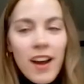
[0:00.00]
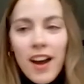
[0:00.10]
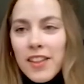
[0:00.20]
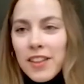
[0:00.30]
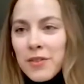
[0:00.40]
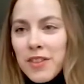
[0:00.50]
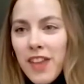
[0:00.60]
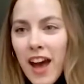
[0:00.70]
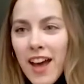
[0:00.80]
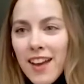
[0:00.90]
I think with
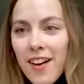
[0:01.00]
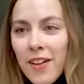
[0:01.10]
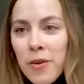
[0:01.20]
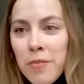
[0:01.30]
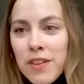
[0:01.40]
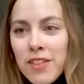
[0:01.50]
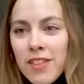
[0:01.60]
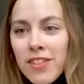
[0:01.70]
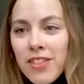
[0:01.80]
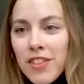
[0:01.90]
that, I'll
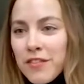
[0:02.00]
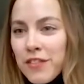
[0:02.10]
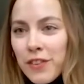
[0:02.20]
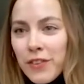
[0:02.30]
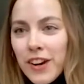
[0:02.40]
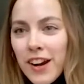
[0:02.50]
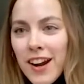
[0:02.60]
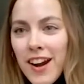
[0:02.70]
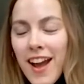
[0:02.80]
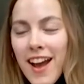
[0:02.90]
open the
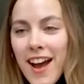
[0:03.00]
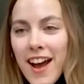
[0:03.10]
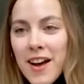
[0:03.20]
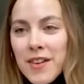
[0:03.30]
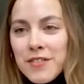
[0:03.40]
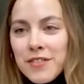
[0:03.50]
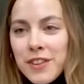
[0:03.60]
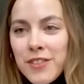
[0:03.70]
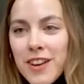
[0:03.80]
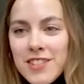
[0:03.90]
floor for
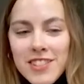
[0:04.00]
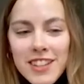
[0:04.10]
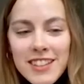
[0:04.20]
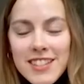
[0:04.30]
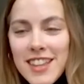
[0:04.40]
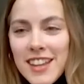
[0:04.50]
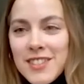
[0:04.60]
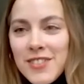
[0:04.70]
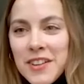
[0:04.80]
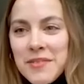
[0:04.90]
questions.
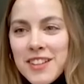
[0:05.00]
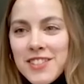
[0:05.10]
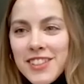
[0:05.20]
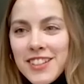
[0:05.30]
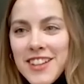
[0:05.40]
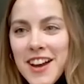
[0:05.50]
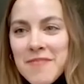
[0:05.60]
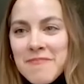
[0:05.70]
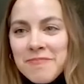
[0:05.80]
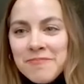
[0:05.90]
Thanks very much for your time.